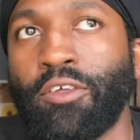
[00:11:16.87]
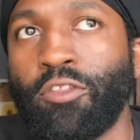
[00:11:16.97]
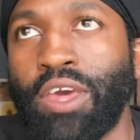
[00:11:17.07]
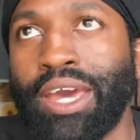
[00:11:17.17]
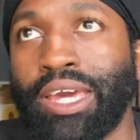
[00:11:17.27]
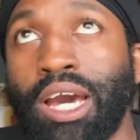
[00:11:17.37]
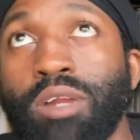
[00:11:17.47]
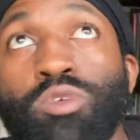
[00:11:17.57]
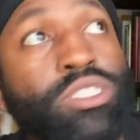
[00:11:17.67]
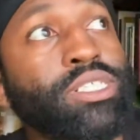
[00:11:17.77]
that
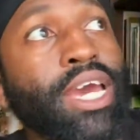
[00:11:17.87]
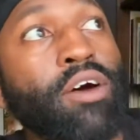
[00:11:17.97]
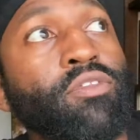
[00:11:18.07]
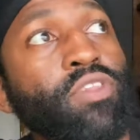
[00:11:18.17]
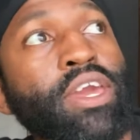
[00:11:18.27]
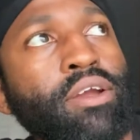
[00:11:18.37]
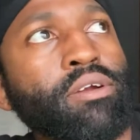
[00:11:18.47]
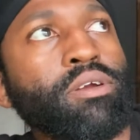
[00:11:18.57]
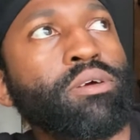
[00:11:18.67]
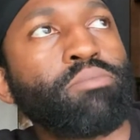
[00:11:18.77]
God wasn't out
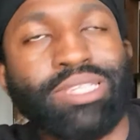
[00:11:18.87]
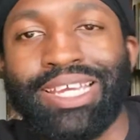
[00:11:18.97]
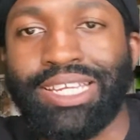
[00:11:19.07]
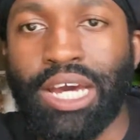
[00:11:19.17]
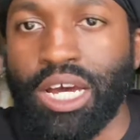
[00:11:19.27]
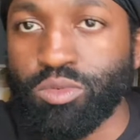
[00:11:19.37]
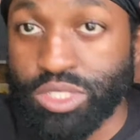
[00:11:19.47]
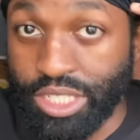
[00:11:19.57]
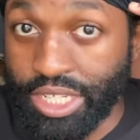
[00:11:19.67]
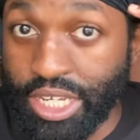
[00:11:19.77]
there, but that God
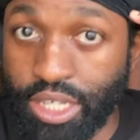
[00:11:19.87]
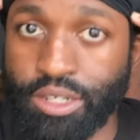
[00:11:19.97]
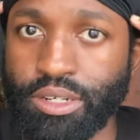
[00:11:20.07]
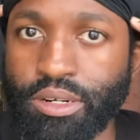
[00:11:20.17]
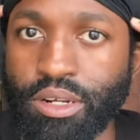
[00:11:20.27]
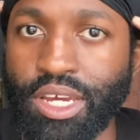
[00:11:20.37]
was in here,